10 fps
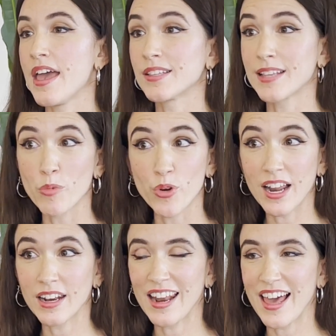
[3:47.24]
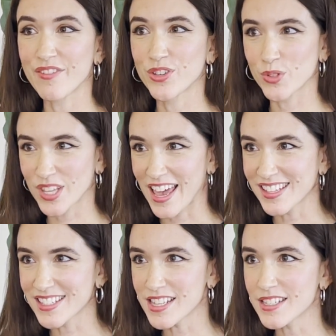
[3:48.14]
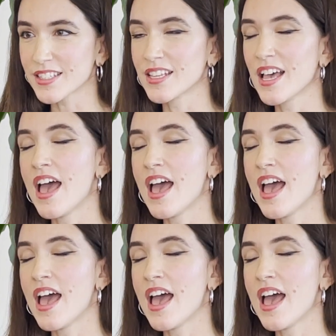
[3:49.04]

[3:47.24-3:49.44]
some real life use cases,